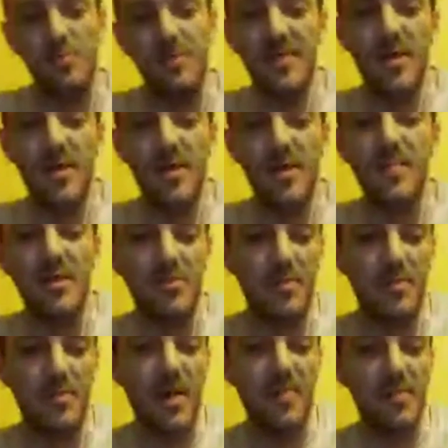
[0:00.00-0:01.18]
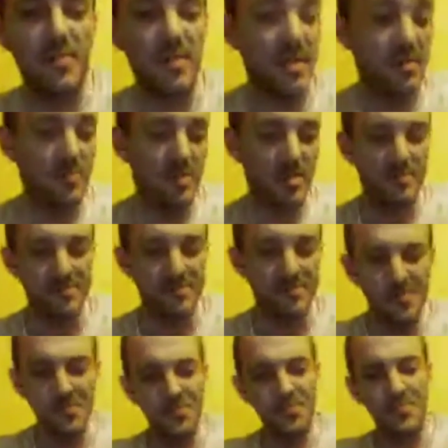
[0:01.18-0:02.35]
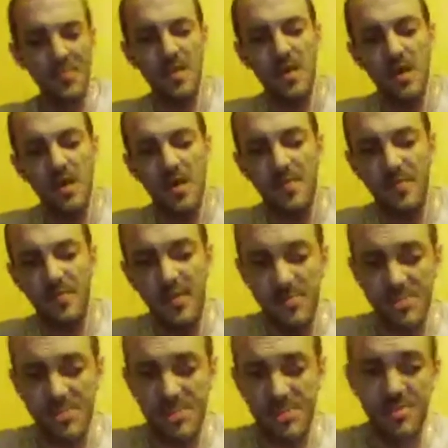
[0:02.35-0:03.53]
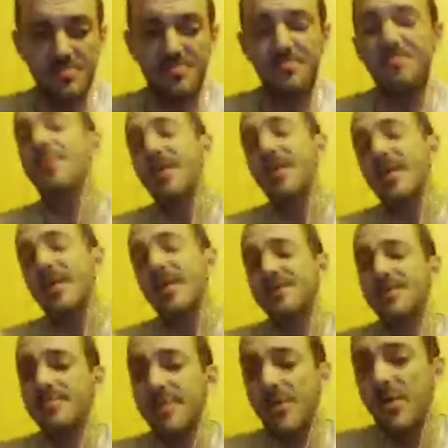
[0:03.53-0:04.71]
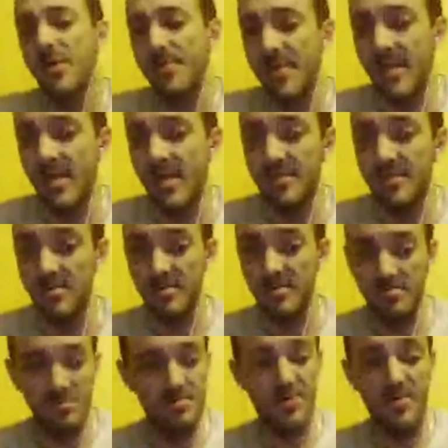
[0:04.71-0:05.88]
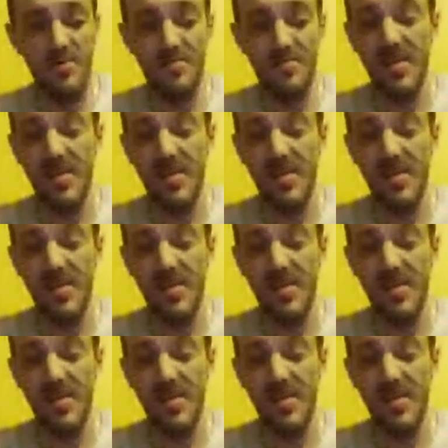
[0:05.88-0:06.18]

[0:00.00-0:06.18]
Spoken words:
We've now begun populating, but it was very nasty, very bad, and very